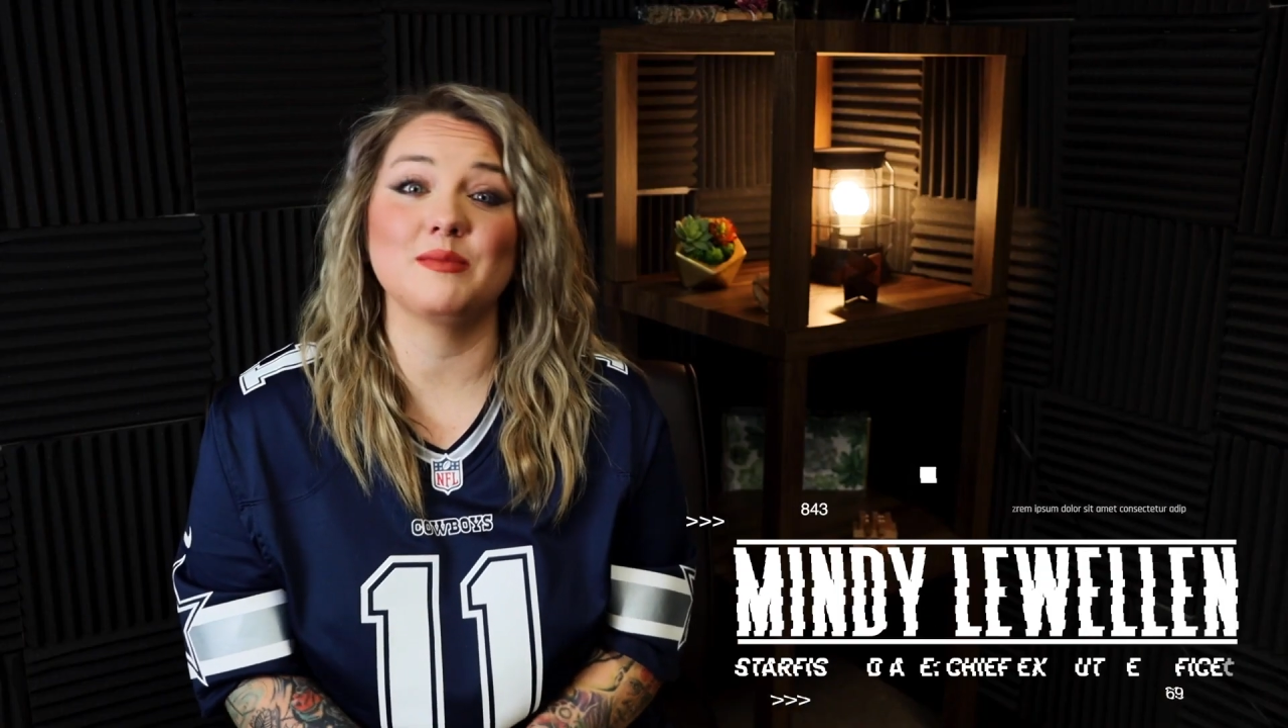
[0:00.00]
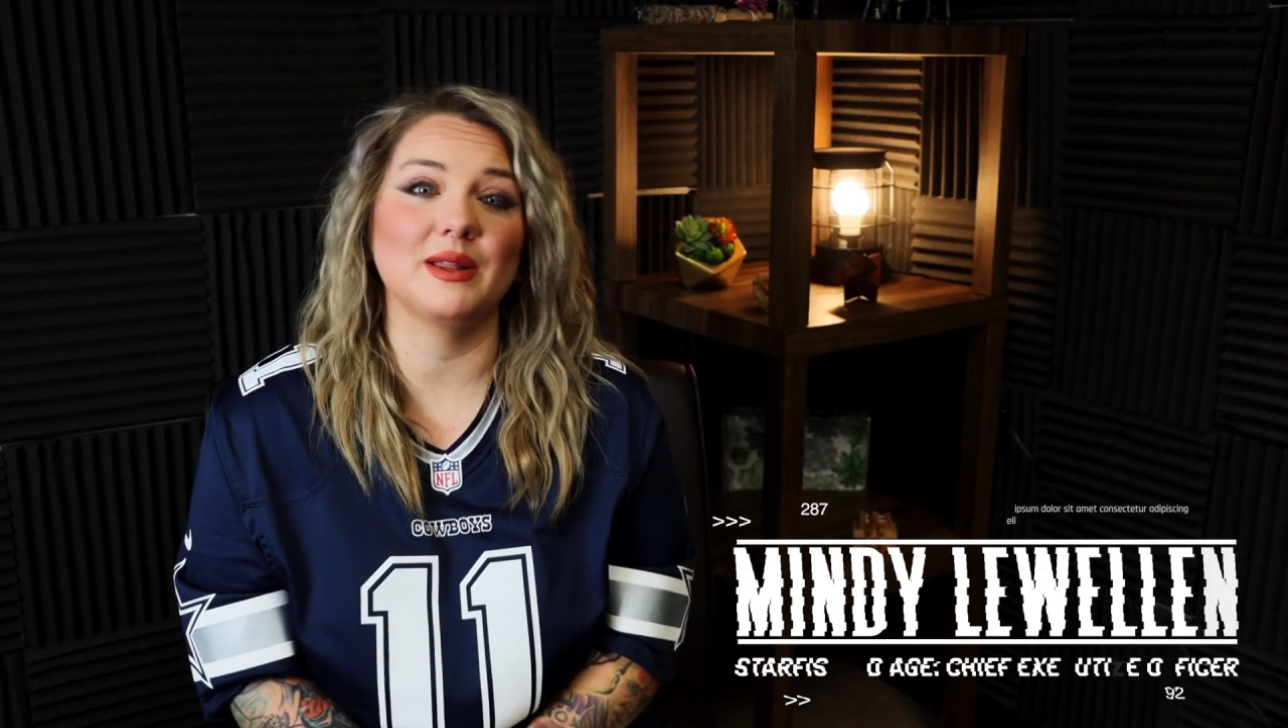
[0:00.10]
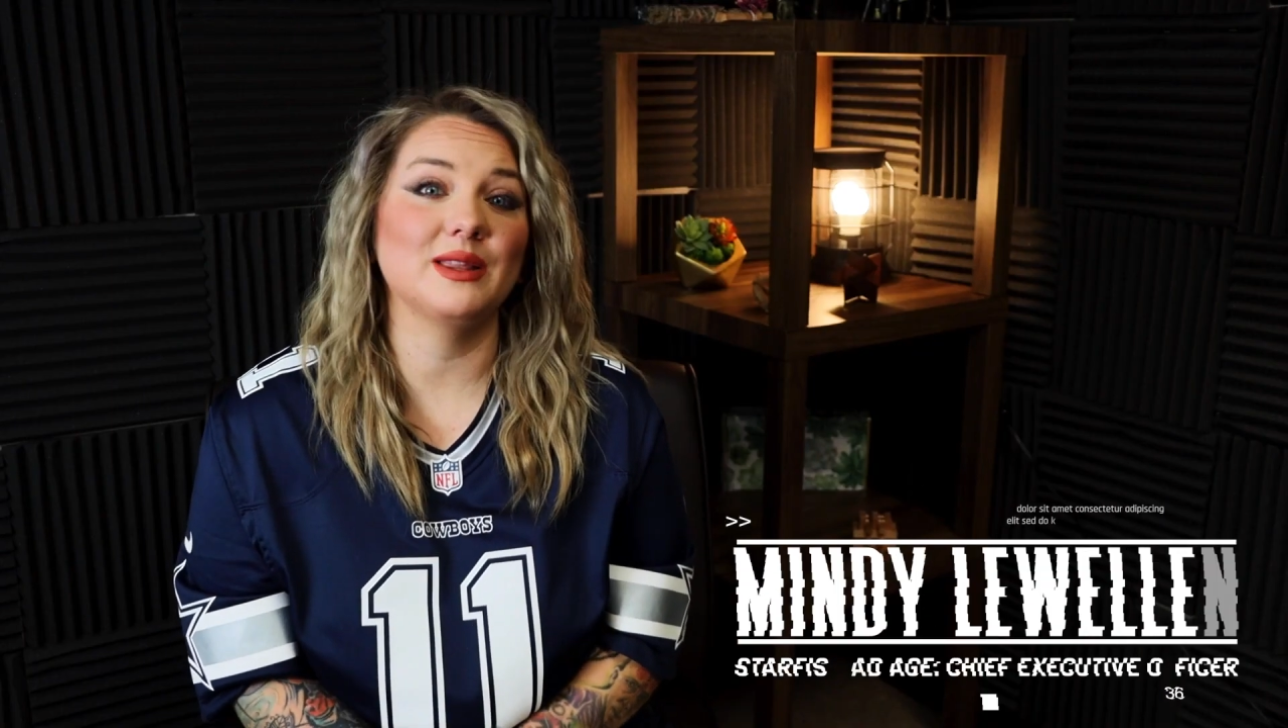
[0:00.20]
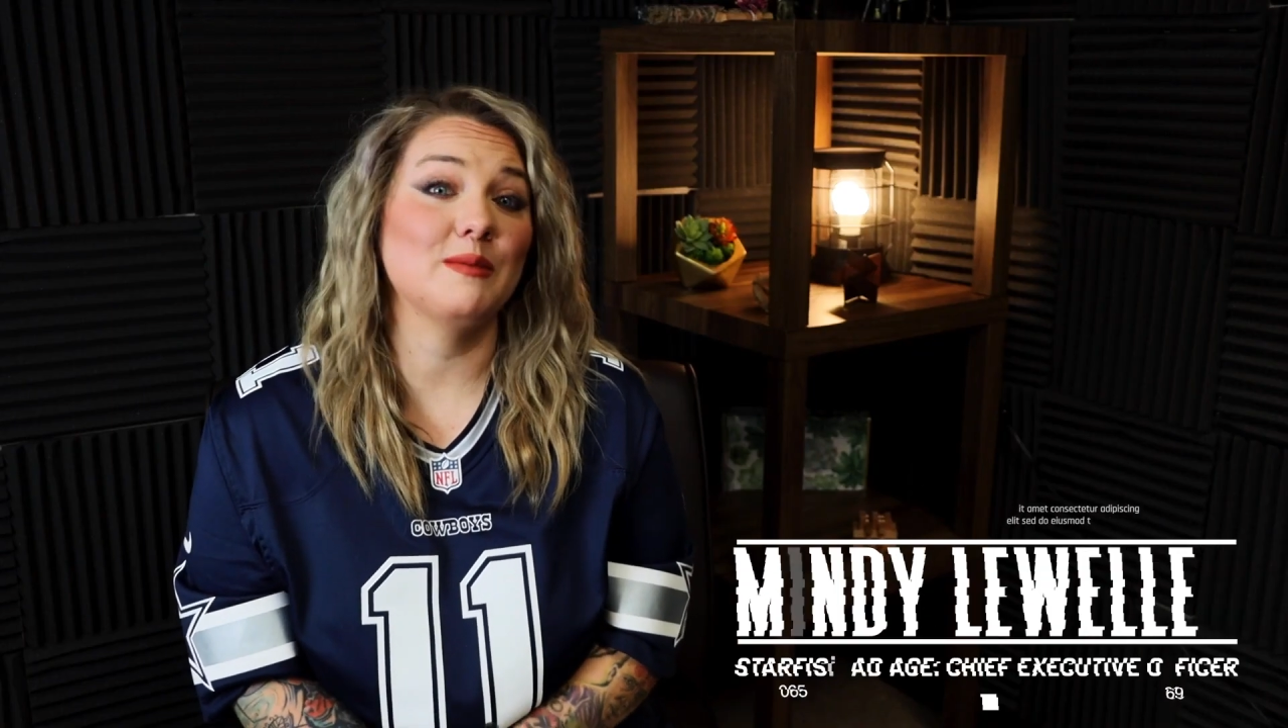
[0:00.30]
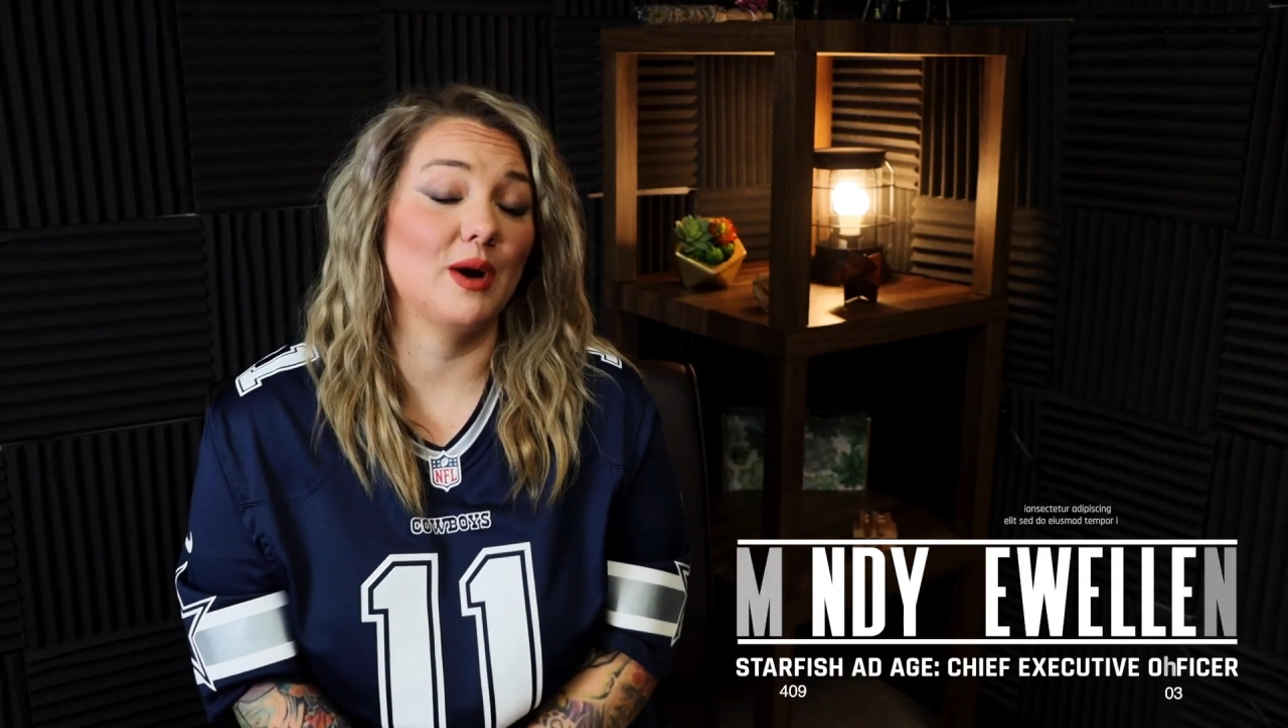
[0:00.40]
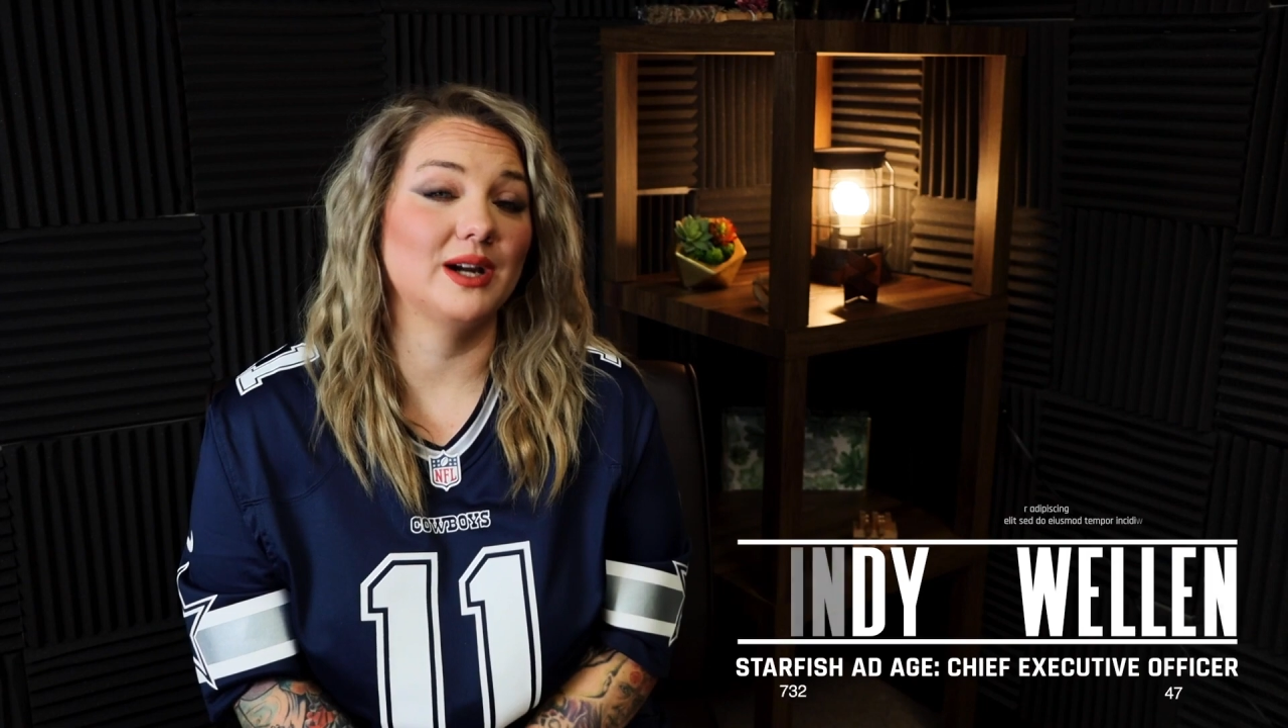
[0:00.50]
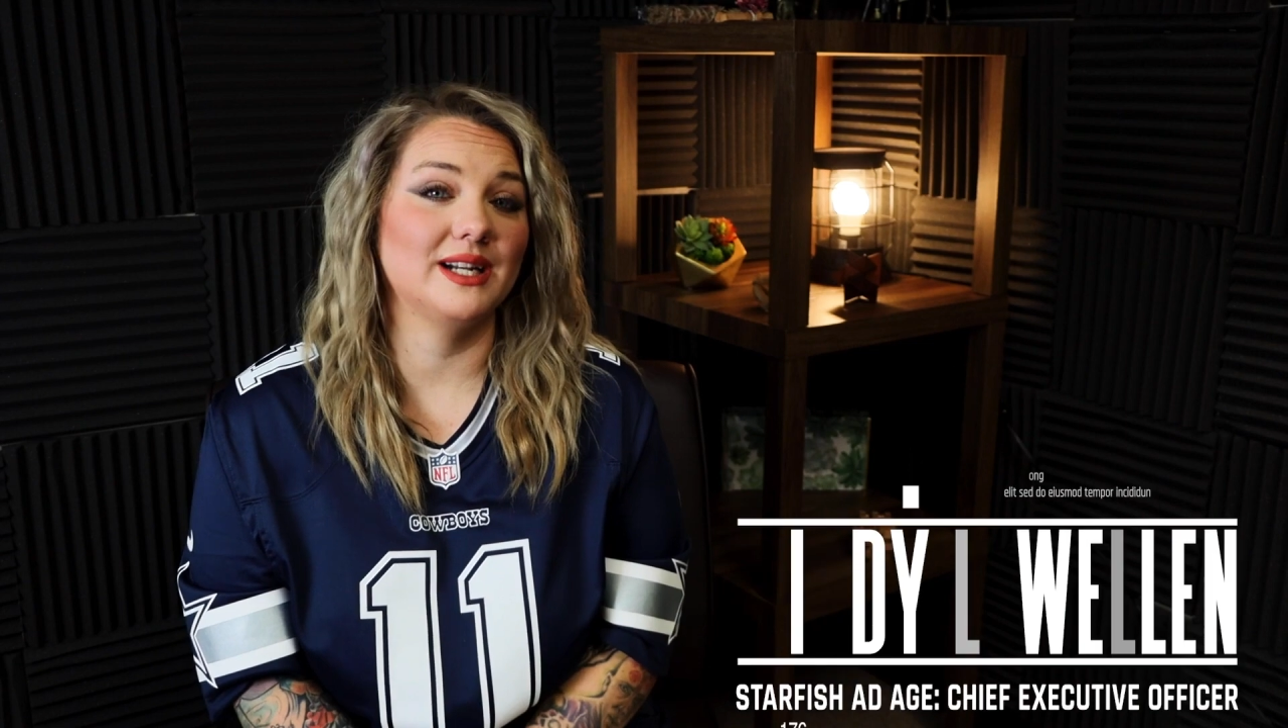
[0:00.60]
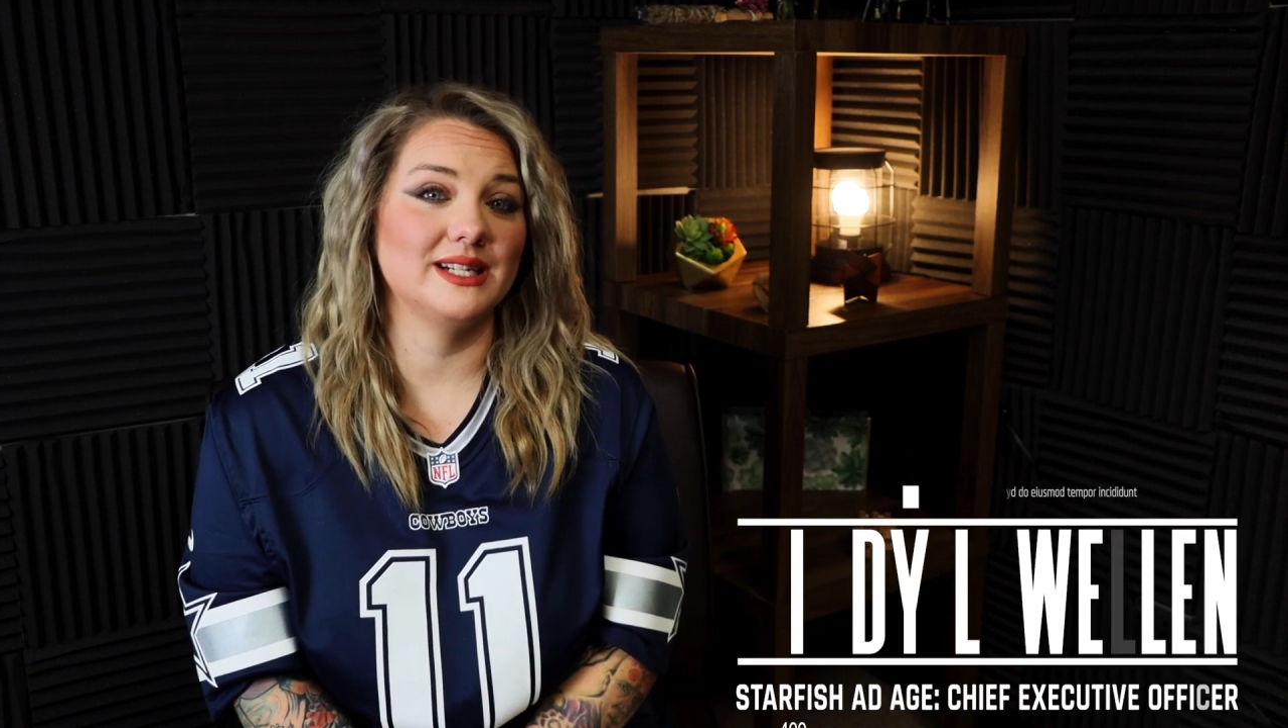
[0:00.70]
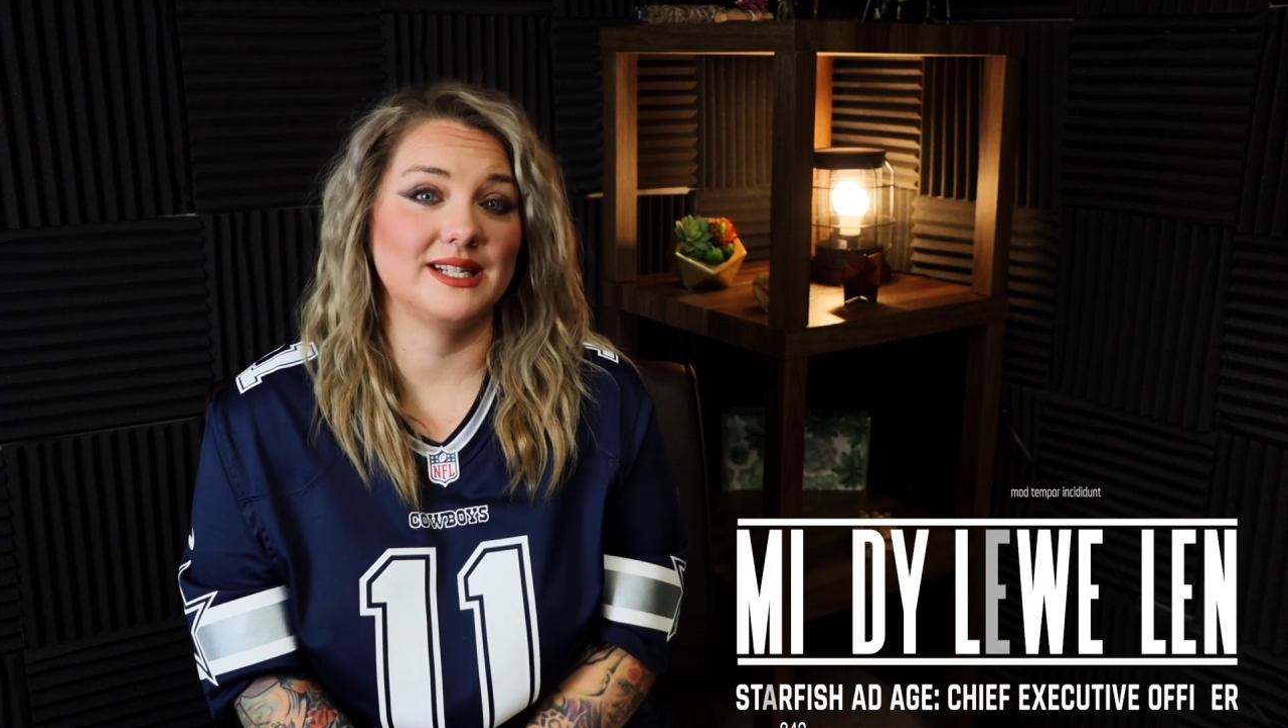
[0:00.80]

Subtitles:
monthly marketing